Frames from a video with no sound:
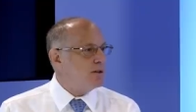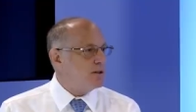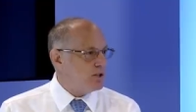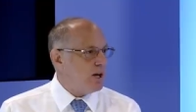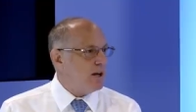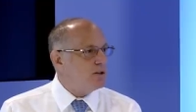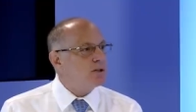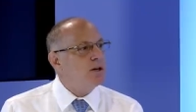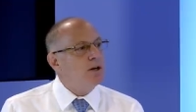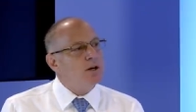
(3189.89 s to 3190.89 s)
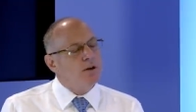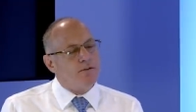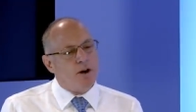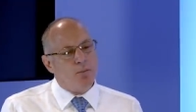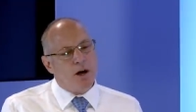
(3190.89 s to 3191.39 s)
to change. Yeah.
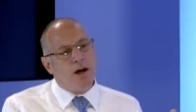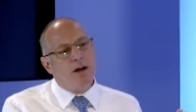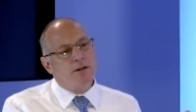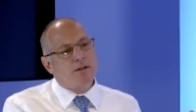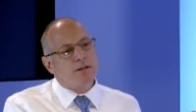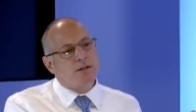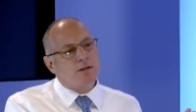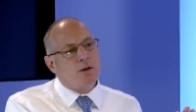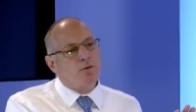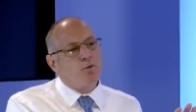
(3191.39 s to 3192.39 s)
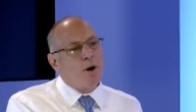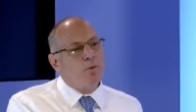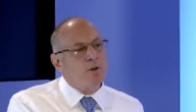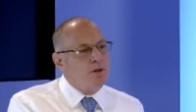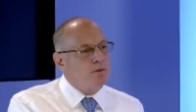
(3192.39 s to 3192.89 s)
From a sort of what
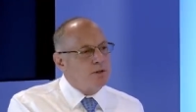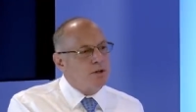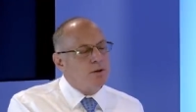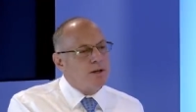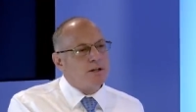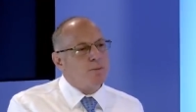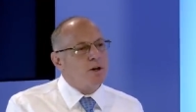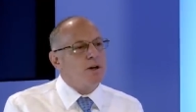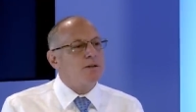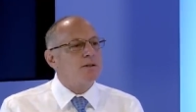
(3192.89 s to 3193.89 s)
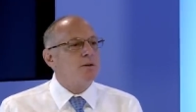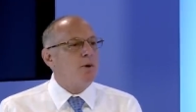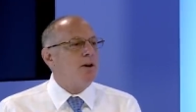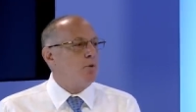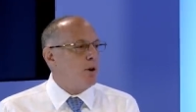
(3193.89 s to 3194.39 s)
will you do experience to
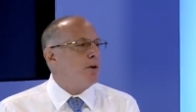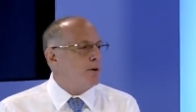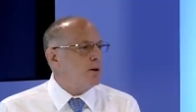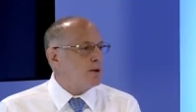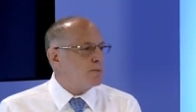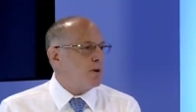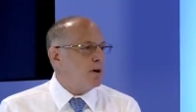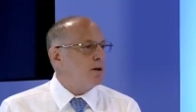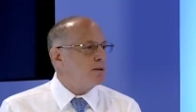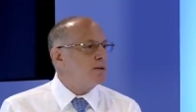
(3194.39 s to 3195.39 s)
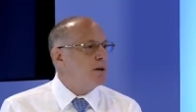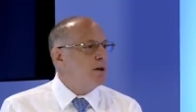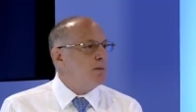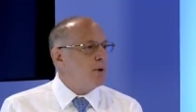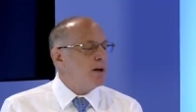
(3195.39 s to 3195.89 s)
what have we learned experience.
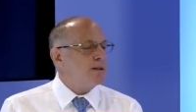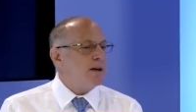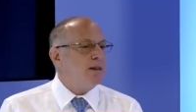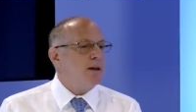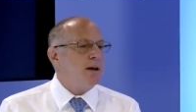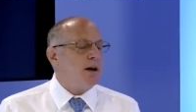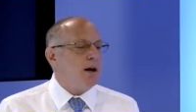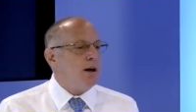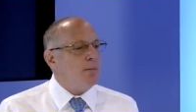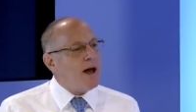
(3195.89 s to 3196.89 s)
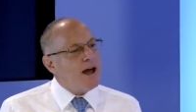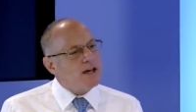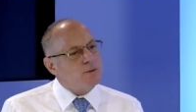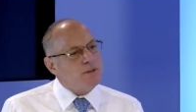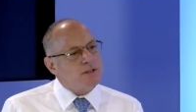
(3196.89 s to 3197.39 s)
Yeah. Because I think um,
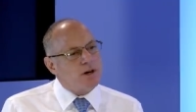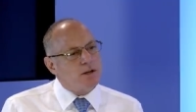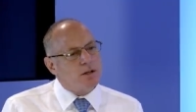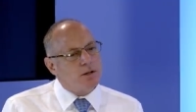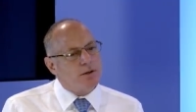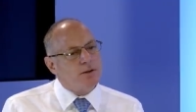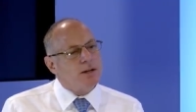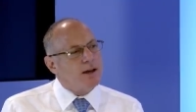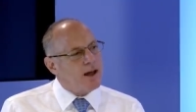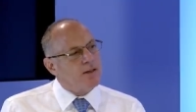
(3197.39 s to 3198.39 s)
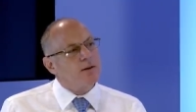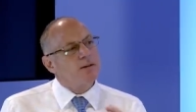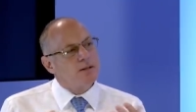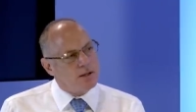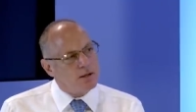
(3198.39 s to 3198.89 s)
as we start to learn together
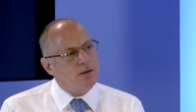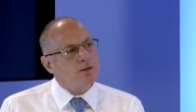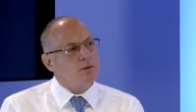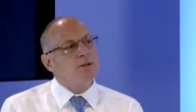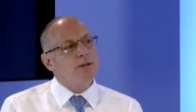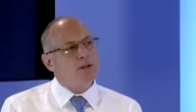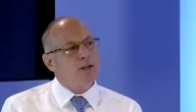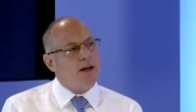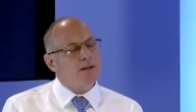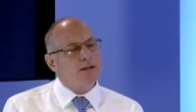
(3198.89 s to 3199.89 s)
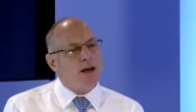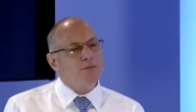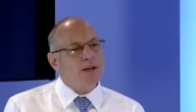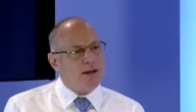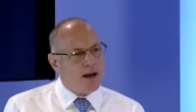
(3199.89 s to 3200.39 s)
and see the new strategic
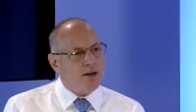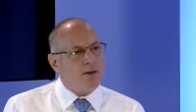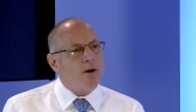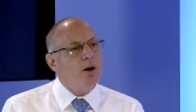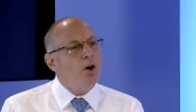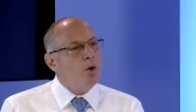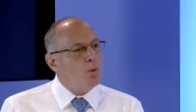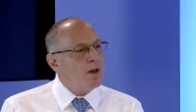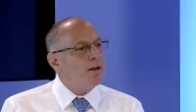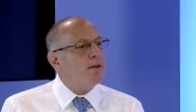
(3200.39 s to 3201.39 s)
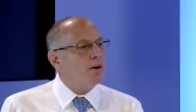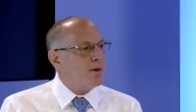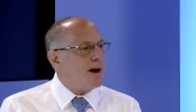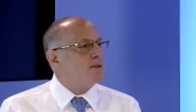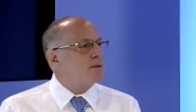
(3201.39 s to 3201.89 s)
landscape together, we can then
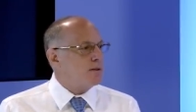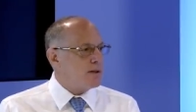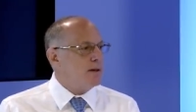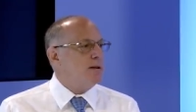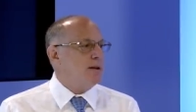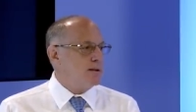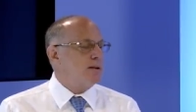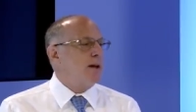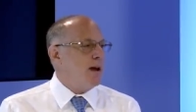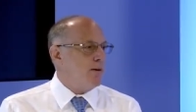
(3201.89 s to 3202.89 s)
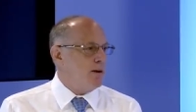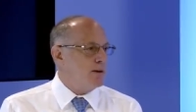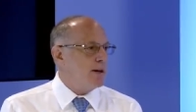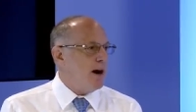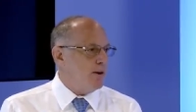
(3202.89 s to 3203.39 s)
crowdsource ideas together
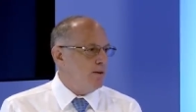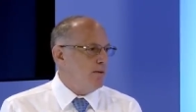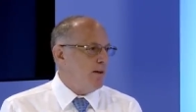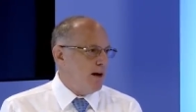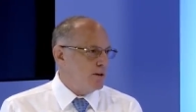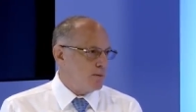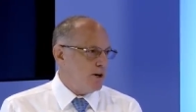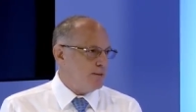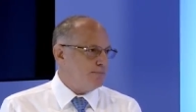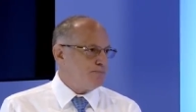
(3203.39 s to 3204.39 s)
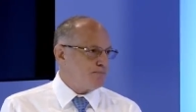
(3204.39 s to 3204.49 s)
into how to do that mm -hmm. as mm-hmm. well.